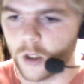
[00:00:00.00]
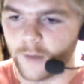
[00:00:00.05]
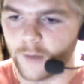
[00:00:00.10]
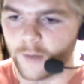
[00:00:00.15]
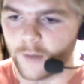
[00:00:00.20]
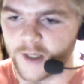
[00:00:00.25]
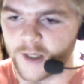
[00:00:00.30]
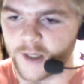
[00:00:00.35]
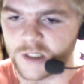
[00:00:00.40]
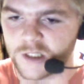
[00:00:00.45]

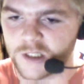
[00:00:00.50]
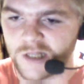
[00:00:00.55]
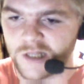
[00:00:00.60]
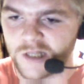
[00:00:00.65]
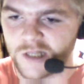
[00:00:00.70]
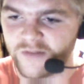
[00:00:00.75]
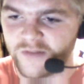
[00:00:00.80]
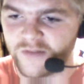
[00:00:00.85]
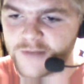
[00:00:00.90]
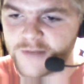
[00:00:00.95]
but I just
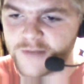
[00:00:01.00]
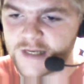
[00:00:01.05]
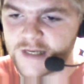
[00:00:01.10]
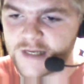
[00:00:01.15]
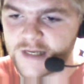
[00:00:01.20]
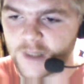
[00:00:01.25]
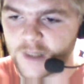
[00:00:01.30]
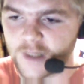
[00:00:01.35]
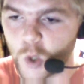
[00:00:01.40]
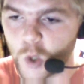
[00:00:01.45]
love
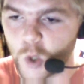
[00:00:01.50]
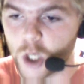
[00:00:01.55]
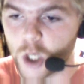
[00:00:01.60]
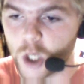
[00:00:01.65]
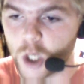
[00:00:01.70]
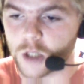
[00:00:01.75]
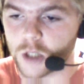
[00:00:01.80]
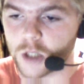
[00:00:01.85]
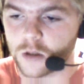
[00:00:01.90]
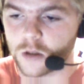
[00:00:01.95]
being the
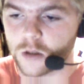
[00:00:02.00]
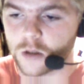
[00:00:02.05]
Horde.